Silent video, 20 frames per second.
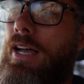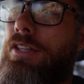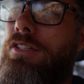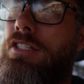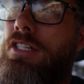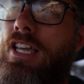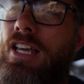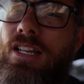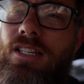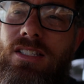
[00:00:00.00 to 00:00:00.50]
The
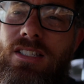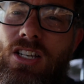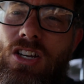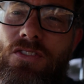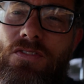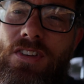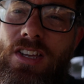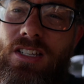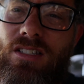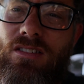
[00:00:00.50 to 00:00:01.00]
town
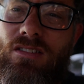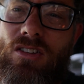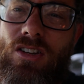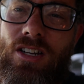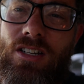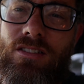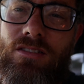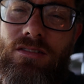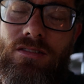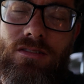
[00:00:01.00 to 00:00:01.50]
itself has
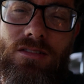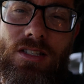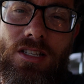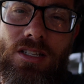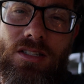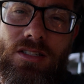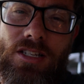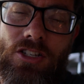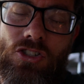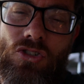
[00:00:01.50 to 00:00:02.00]
like the
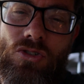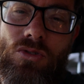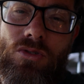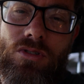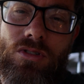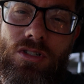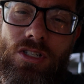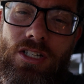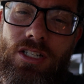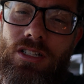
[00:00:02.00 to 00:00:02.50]

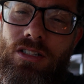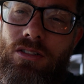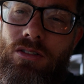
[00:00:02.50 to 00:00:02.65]
essentials, like a